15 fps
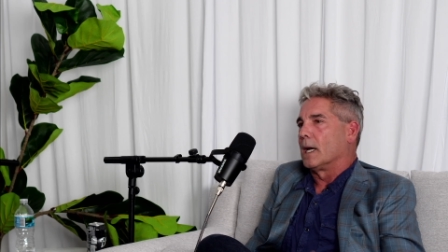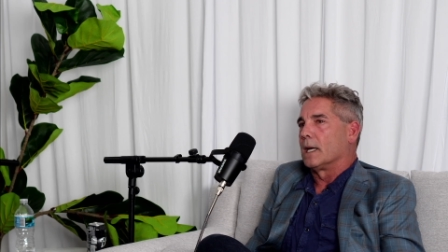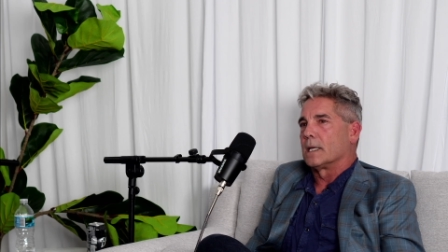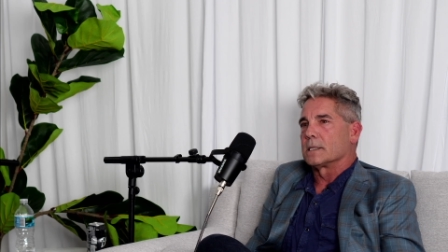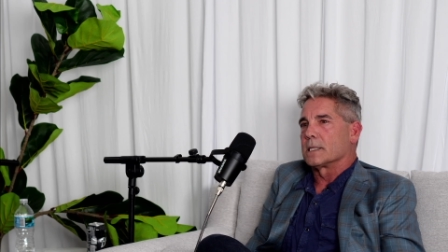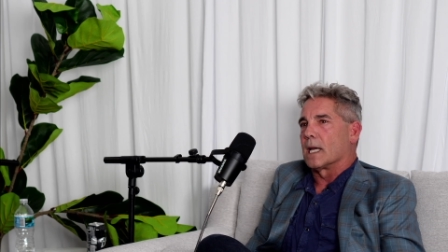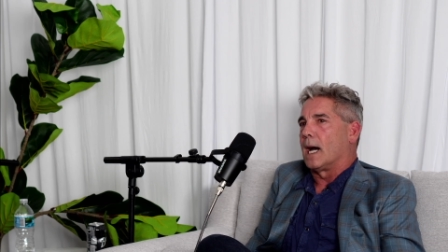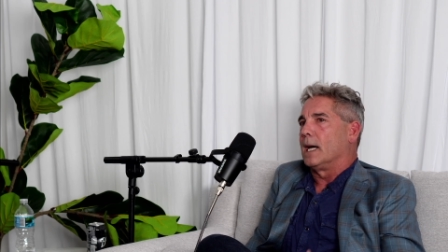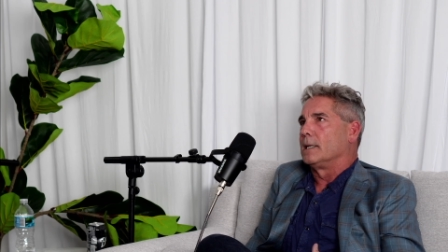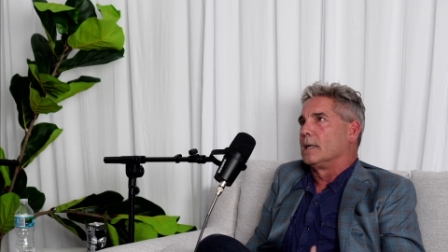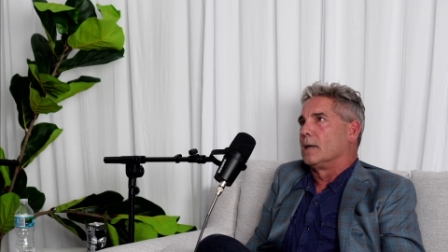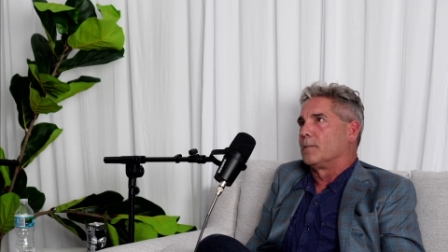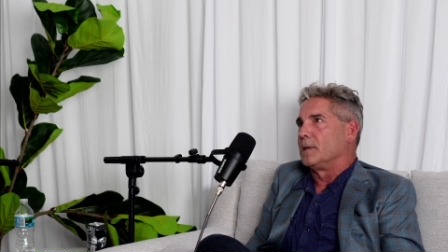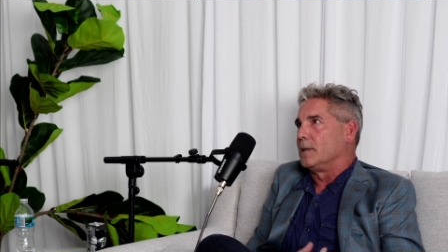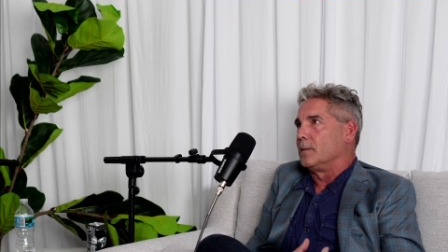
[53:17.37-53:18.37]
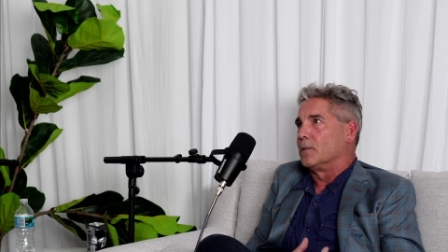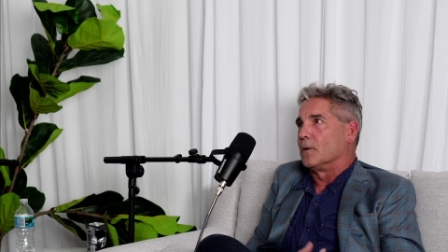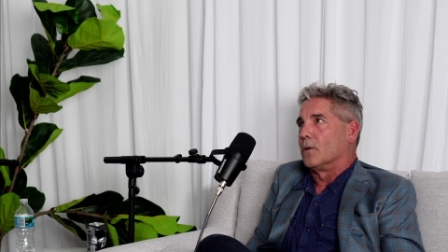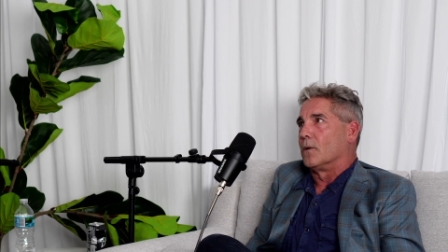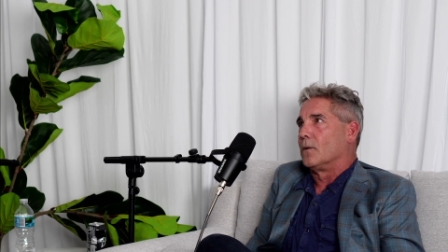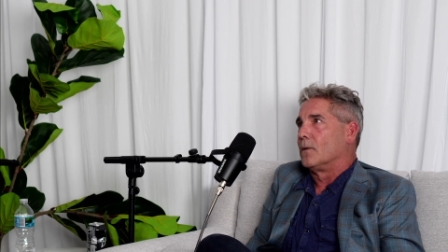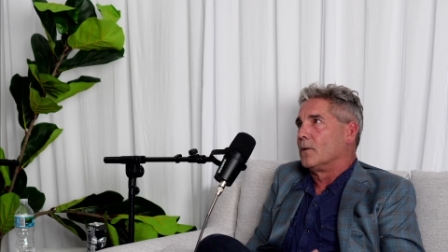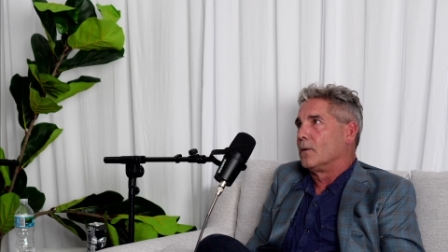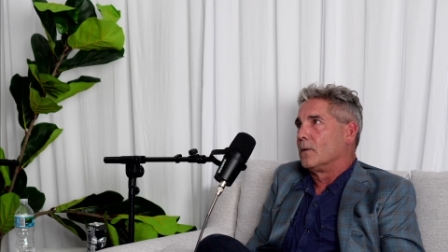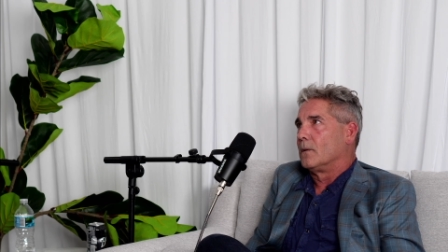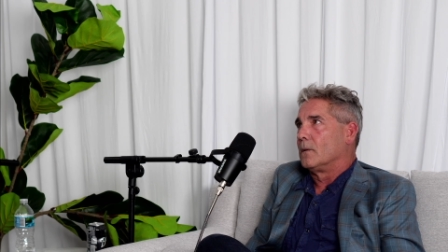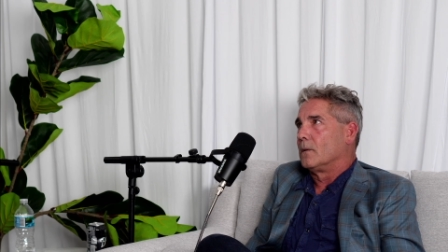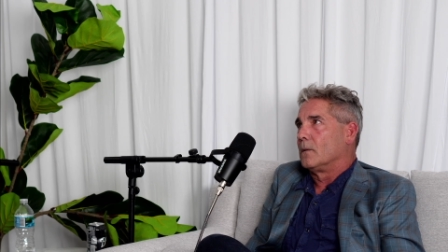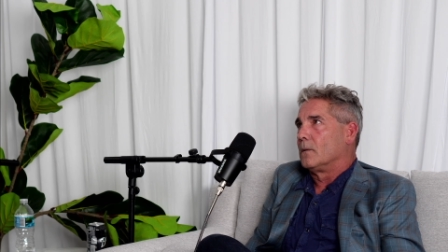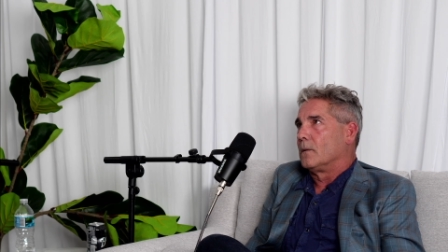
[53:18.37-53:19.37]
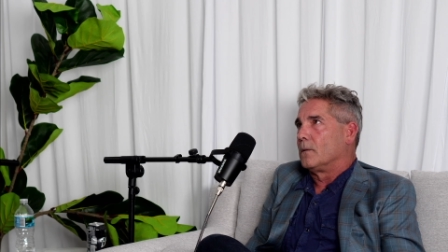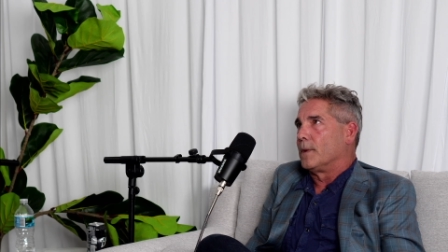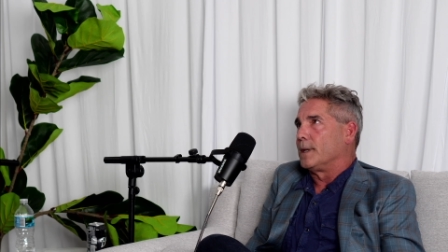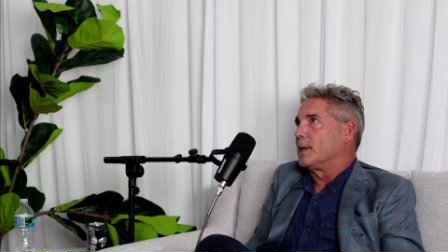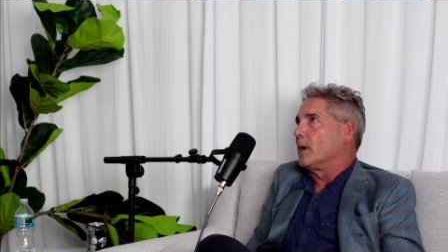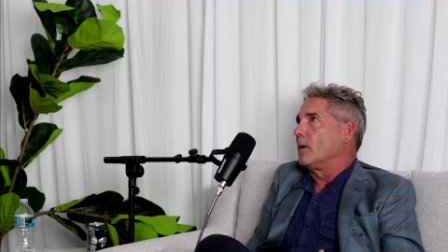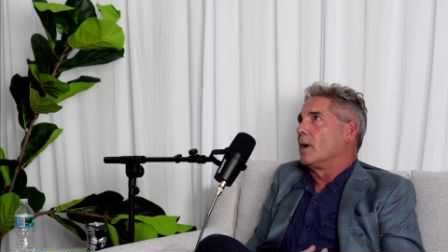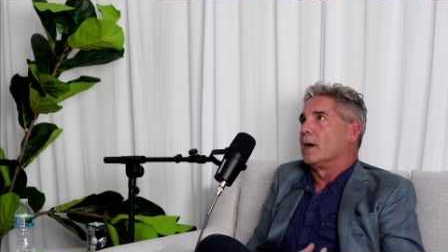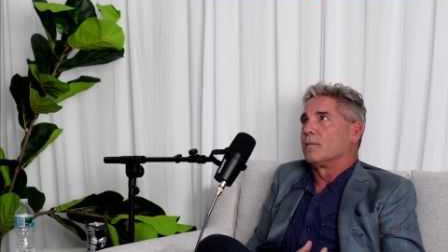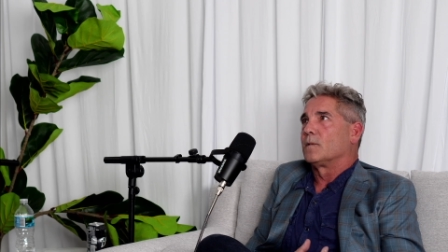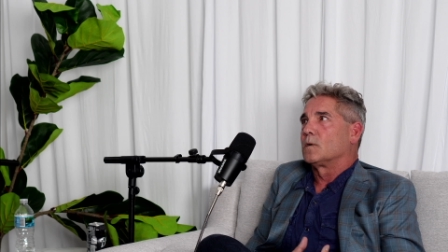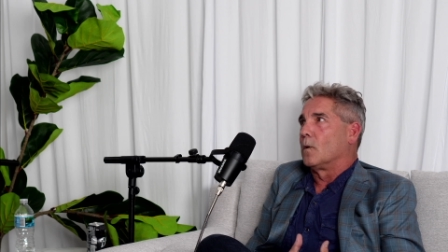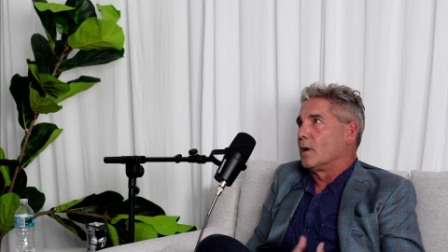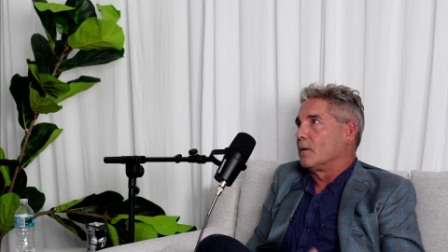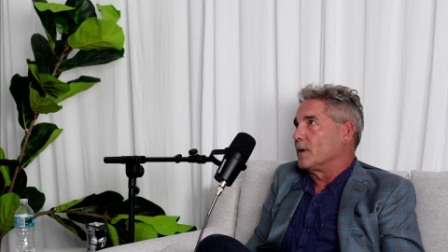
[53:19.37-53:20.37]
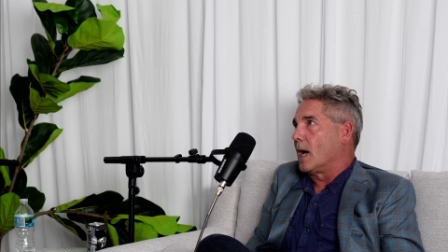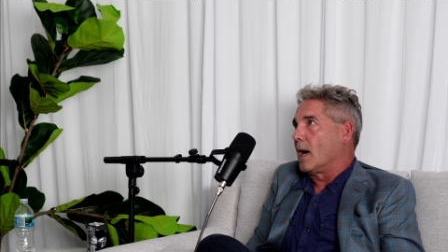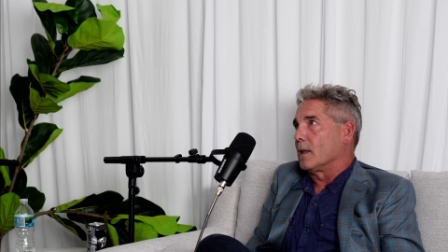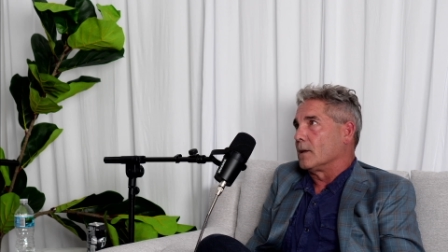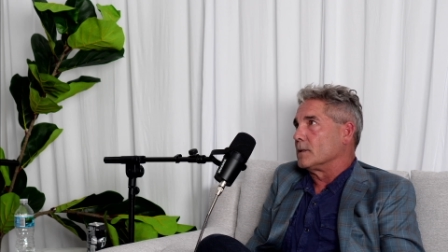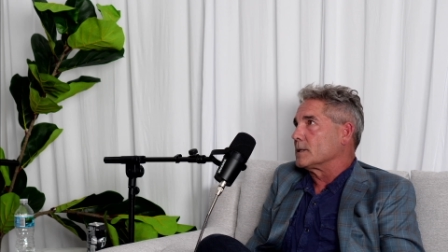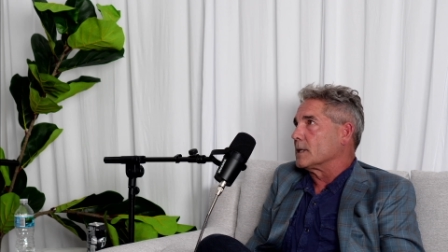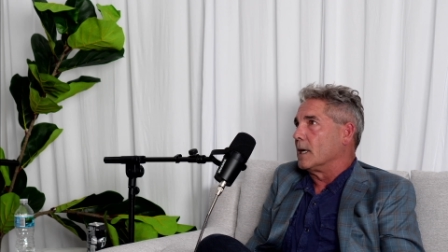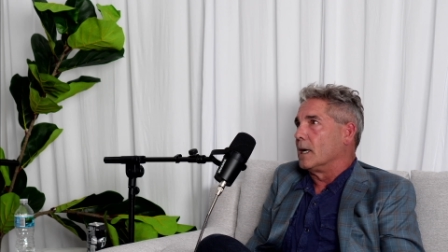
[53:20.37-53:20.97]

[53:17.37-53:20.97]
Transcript: Because I know people that don't have $12,